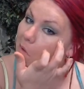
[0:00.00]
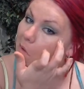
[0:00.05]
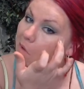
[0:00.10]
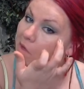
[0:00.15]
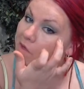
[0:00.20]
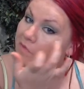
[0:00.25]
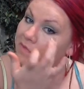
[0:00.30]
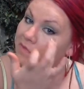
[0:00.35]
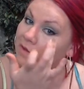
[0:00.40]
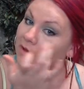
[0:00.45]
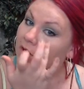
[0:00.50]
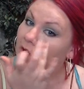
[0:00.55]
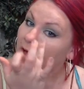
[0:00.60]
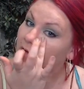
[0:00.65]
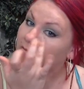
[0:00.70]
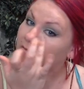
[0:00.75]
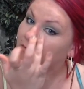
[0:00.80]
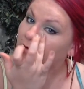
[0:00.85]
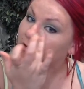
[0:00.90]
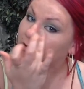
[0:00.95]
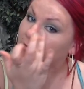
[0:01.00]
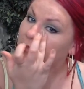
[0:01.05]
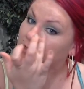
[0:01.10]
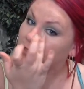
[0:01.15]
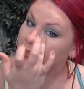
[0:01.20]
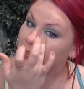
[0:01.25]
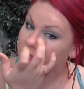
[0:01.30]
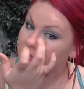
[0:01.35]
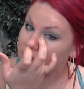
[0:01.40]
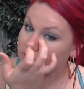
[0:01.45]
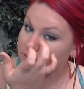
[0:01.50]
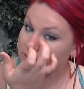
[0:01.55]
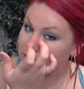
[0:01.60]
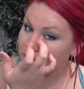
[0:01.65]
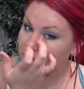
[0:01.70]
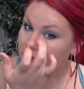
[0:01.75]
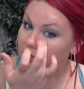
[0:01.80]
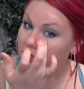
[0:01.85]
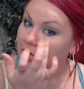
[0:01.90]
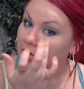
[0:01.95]
and then covering with the
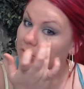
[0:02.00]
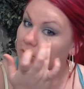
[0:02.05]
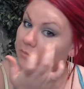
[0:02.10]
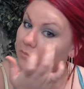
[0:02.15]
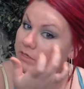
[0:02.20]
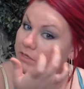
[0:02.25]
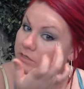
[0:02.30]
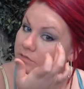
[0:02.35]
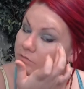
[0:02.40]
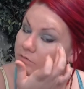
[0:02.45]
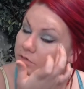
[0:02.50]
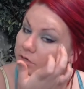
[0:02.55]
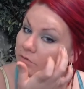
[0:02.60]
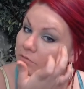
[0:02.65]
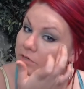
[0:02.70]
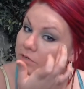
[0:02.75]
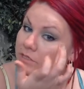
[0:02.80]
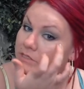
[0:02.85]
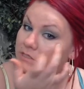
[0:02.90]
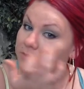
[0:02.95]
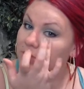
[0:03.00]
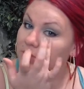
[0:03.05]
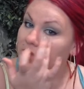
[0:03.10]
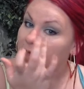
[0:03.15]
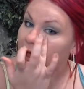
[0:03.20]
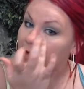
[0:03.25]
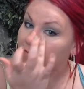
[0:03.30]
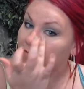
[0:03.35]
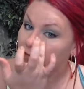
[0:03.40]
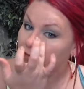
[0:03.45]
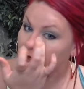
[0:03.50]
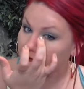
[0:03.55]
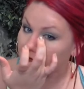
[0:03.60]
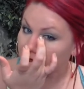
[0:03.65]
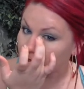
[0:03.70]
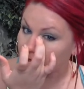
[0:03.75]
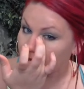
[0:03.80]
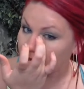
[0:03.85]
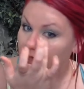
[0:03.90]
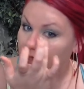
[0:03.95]
concealer, because we don't want it to be heavy or
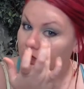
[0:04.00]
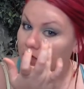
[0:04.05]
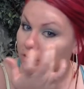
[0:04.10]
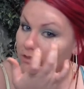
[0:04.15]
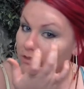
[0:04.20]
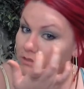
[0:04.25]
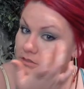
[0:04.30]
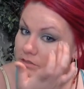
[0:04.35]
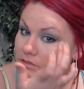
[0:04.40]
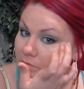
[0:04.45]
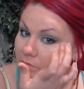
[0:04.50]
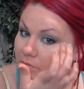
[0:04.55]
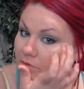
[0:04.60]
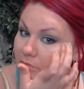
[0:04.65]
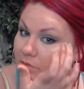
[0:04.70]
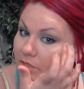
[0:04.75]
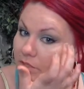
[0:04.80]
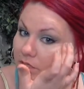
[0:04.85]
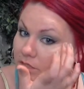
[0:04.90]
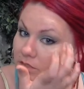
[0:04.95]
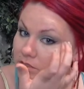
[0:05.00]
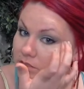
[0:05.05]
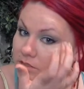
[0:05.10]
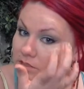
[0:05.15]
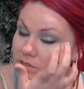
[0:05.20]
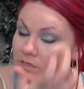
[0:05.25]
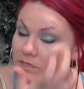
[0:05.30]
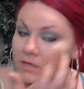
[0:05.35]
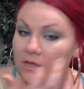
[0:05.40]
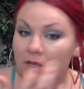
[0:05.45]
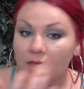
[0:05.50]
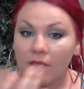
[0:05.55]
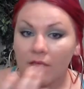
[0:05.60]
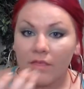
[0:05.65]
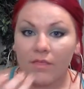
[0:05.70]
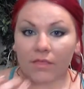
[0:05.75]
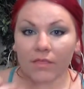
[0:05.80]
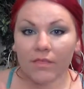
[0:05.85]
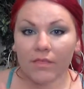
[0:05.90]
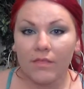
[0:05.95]
cakey in the summer, because
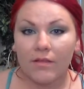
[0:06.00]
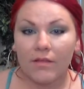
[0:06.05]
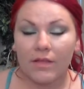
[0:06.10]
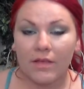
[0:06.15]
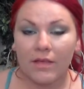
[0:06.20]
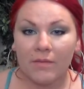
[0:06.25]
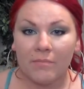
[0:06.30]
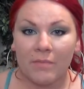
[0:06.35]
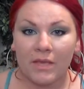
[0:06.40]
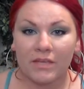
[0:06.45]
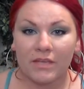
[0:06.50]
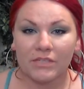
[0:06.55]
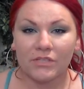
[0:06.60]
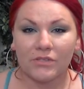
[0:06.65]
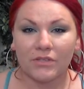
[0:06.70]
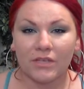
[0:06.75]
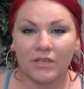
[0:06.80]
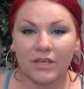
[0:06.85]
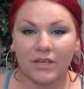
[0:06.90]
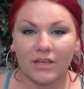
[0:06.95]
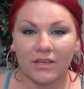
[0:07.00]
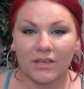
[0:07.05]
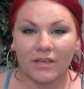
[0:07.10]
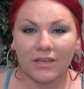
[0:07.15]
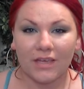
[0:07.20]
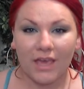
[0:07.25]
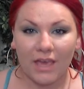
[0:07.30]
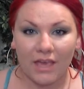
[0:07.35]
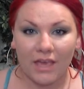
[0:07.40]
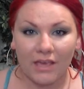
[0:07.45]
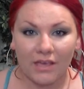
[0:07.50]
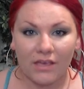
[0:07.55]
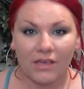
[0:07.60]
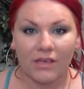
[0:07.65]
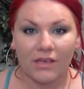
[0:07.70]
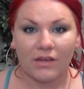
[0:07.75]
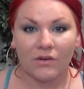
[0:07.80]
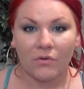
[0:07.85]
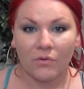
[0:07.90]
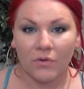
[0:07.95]
it makes you look cakey
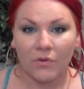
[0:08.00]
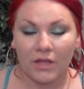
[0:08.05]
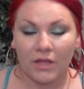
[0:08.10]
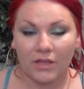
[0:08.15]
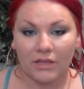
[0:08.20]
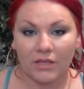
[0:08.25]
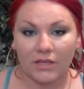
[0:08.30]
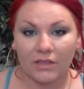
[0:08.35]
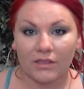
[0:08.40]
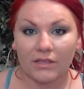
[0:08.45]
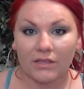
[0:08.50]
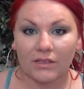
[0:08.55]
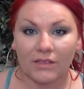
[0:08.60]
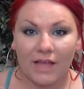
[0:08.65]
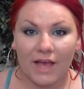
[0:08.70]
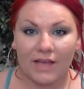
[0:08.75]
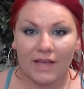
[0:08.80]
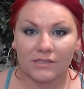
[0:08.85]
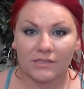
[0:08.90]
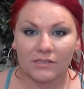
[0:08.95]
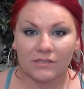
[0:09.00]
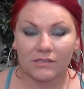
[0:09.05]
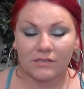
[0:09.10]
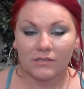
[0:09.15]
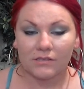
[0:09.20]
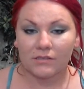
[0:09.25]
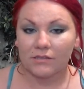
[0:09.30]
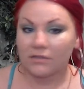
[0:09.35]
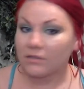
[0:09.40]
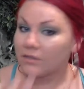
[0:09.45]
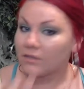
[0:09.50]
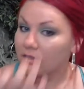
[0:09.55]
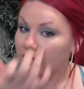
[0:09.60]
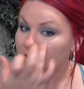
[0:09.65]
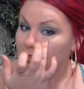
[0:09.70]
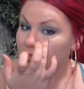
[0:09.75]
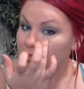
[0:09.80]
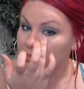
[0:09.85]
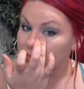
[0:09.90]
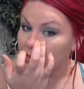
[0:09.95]
and oily. The less in
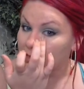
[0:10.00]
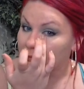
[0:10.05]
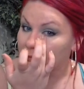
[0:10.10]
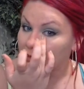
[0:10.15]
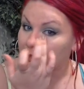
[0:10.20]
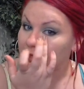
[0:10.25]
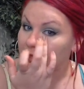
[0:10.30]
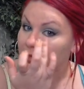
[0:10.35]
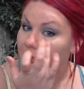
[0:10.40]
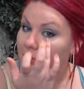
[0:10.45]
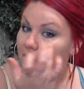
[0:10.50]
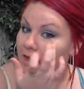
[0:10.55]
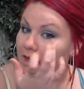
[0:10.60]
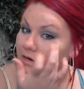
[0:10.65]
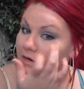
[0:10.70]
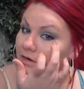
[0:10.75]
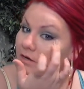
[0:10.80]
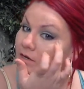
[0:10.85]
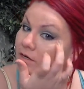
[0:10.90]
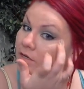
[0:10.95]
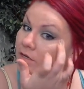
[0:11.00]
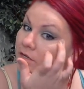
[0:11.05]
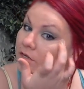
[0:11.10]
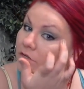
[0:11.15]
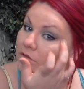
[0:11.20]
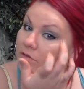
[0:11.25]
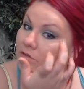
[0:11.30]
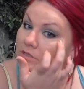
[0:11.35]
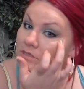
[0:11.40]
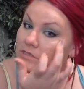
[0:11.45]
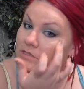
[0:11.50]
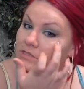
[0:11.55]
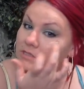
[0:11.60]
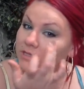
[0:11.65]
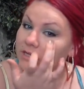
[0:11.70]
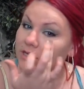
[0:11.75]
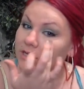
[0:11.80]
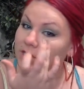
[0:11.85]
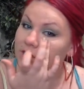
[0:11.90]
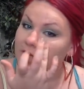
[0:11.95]
the summer, the better. You can still
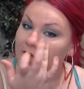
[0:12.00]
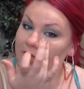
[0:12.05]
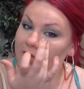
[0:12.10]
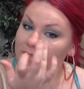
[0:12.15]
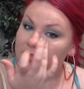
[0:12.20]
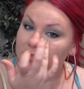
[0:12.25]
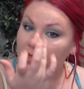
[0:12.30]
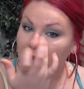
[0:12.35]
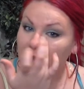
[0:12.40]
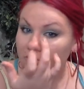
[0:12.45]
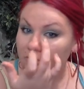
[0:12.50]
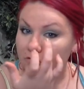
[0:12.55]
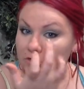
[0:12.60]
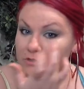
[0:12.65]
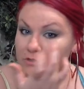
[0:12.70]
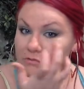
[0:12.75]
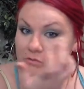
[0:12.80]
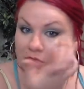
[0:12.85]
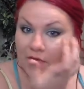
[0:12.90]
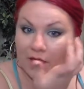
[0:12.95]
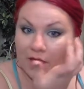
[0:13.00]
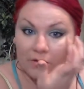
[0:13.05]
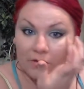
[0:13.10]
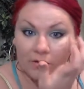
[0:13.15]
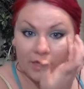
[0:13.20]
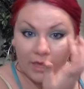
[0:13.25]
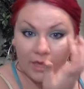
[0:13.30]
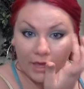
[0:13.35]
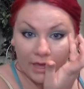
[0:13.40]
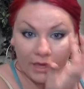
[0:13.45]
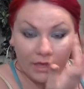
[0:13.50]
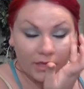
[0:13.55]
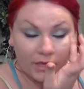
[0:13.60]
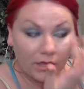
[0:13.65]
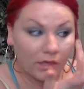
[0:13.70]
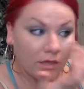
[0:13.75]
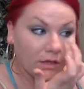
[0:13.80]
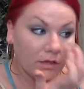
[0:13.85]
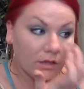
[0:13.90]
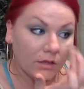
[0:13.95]
get a nice coverage without
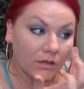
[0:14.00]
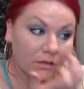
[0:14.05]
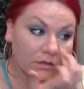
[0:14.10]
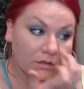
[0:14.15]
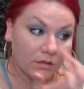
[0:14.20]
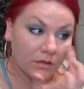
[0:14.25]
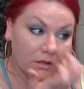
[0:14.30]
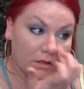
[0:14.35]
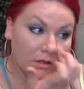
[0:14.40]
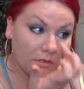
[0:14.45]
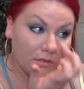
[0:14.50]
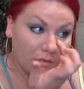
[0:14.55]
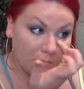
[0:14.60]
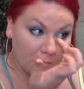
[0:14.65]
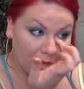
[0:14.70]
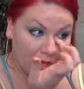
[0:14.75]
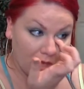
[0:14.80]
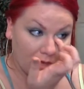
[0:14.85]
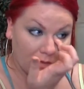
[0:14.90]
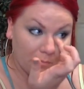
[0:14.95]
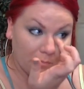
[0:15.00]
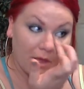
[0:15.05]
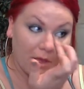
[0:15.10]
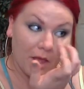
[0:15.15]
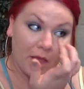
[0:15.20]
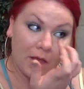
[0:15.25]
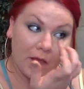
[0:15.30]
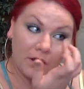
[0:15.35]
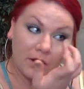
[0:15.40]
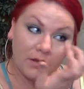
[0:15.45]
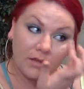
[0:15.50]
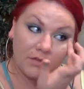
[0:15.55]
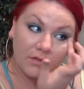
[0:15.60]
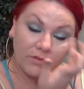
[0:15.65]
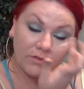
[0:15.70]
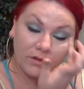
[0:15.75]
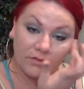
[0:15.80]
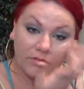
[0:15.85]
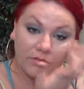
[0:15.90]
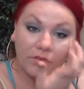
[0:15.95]
caking the makeup on, even
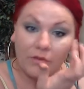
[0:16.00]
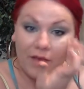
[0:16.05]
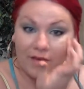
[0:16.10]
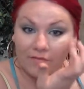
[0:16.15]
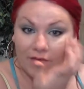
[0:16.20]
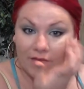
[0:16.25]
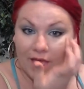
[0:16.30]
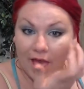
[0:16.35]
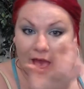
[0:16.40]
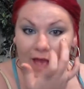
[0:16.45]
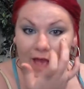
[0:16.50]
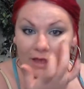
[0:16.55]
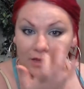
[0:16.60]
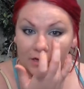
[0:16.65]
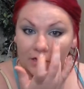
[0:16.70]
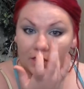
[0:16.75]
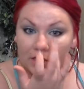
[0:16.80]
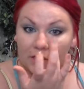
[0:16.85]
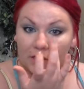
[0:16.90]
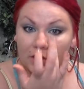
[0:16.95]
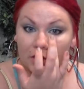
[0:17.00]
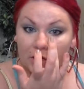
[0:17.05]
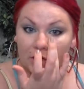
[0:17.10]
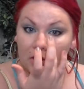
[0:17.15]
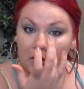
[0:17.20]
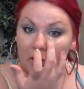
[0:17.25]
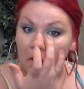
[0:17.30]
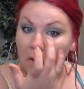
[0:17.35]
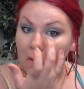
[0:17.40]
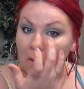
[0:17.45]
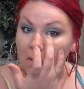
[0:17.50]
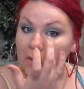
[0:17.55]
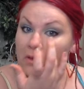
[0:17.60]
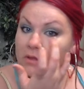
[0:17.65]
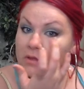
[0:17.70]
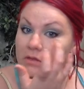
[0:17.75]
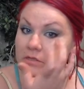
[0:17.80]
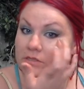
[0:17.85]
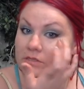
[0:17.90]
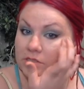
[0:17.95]
if you have acne or
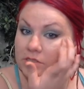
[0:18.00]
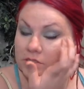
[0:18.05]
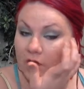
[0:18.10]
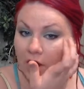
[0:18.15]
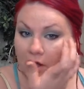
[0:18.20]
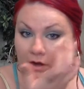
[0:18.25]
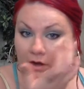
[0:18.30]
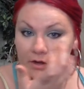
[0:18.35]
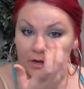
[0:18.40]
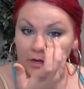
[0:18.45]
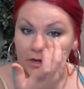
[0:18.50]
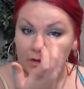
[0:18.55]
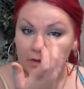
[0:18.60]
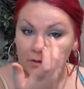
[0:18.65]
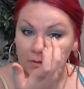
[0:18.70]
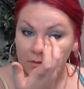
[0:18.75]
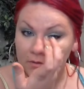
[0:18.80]
scarring.